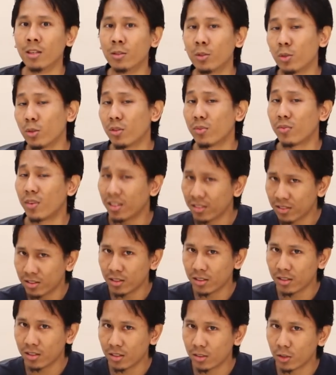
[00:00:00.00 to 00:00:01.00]
So the
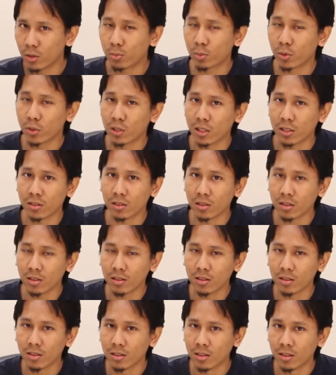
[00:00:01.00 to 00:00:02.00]
faster your
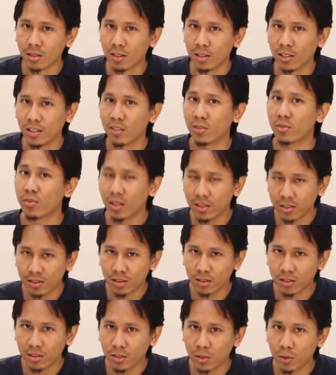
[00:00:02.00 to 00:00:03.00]
processor, the
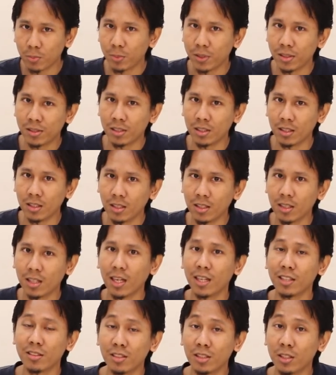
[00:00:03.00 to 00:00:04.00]
faster your PC
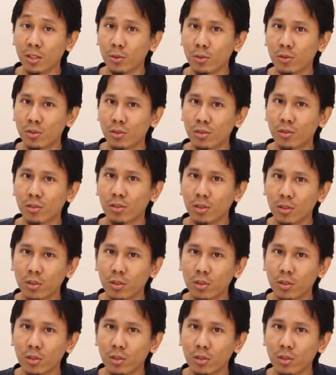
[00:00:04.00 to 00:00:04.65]
executes